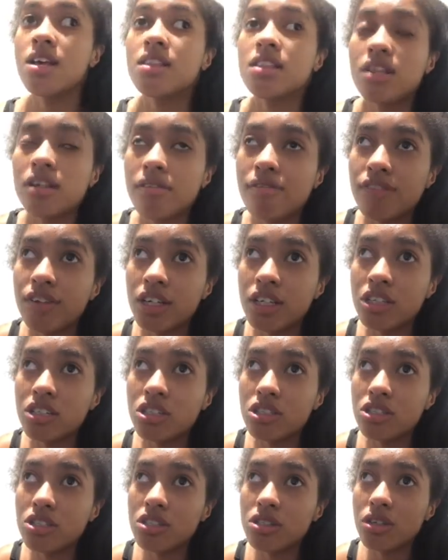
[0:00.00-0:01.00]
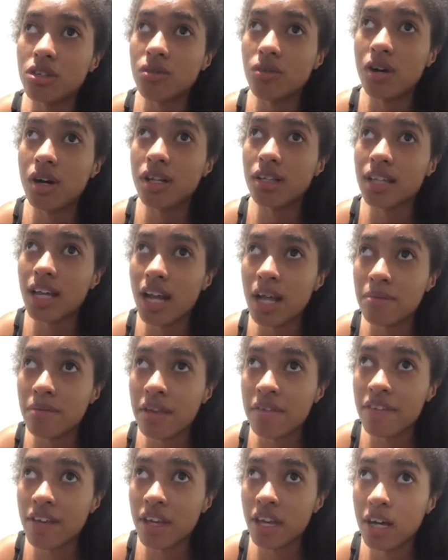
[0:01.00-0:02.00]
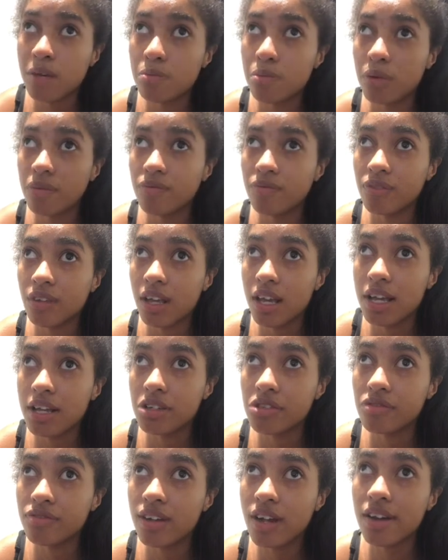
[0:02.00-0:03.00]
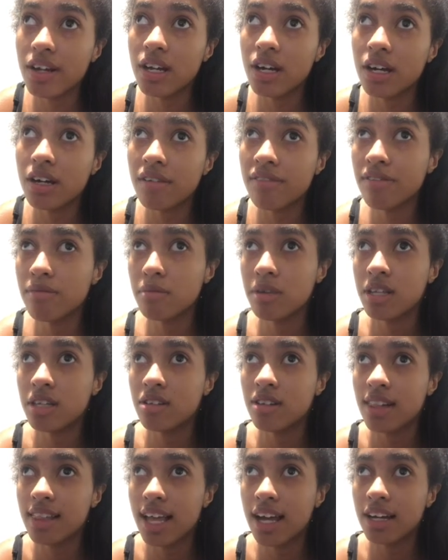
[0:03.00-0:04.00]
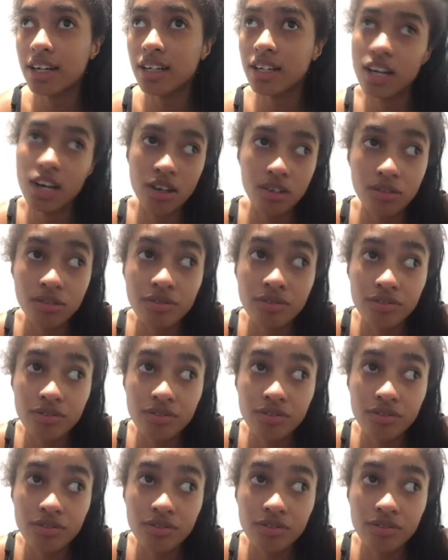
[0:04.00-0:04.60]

The first one that I'm giving up, it's very hard for me to let her go.